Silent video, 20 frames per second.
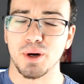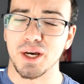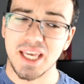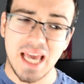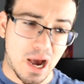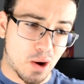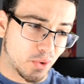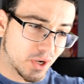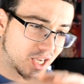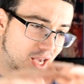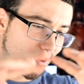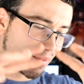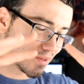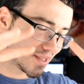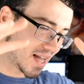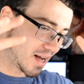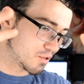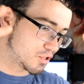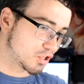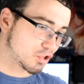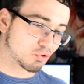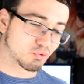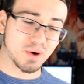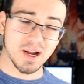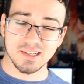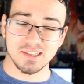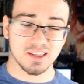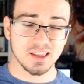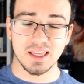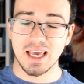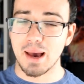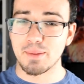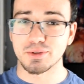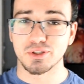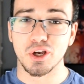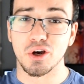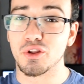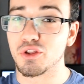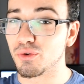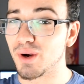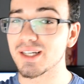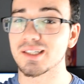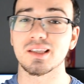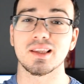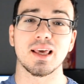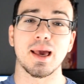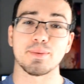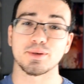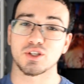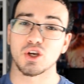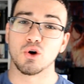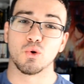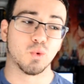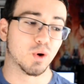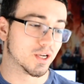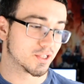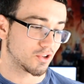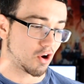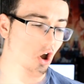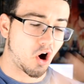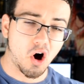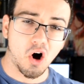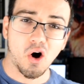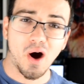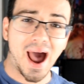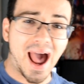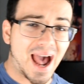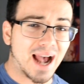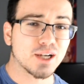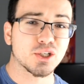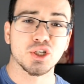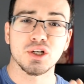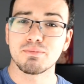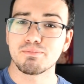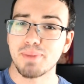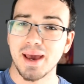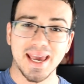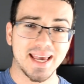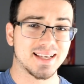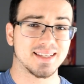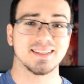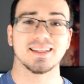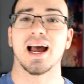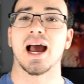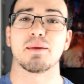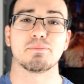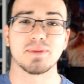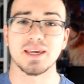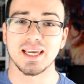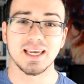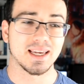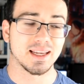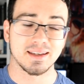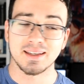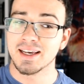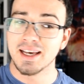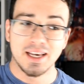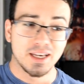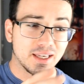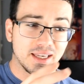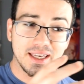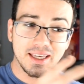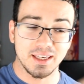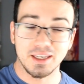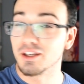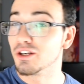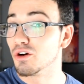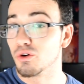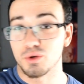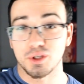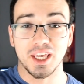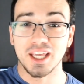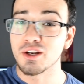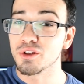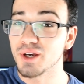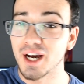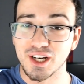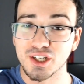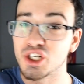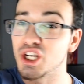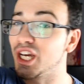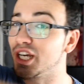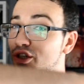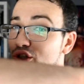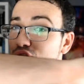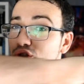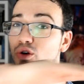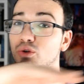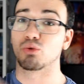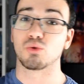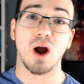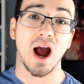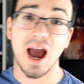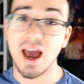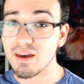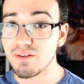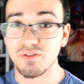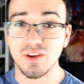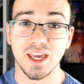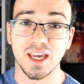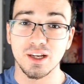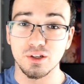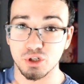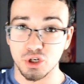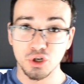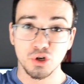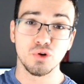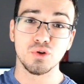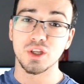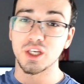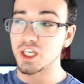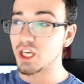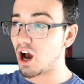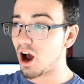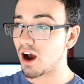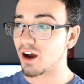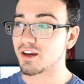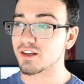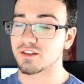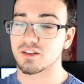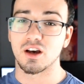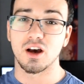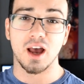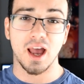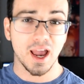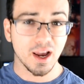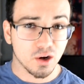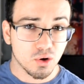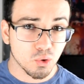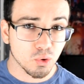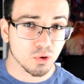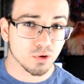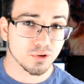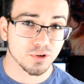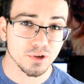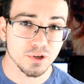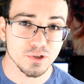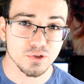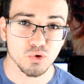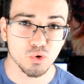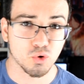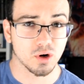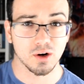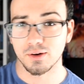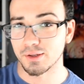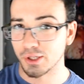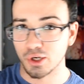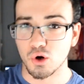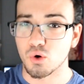But yeah, when it comes down to the rest of the episode, the rest of the episode was all action-based. I mean, you know, Inuyashiki just arriving to the Yakuza headquarters, or, you